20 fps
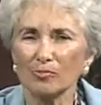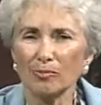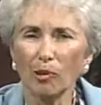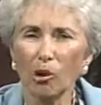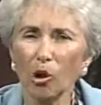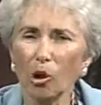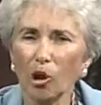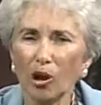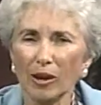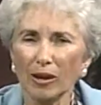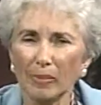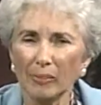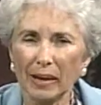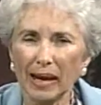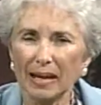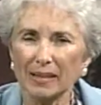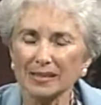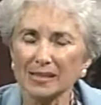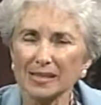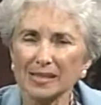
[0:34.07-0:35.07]
more
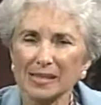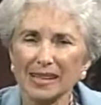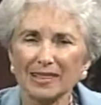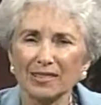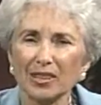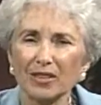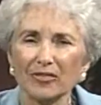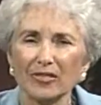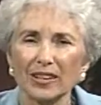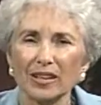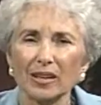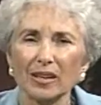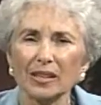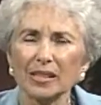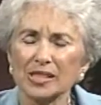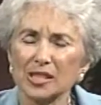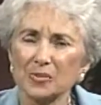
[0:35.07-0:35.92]
about Centerville,